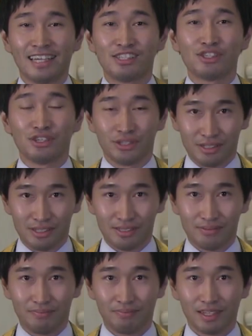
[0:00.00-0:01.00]
Youth,
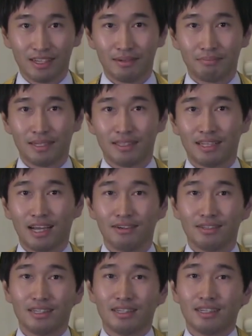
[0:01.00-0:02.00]
but now
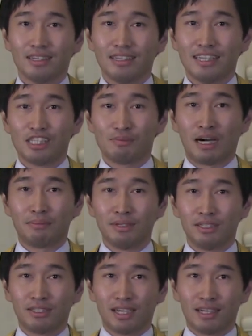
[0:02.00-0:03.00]
it's
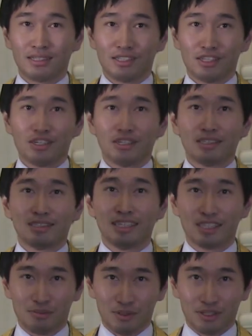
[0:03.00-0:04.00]
published as this
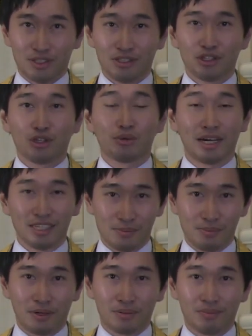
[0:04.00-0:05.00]
book, Twice Born.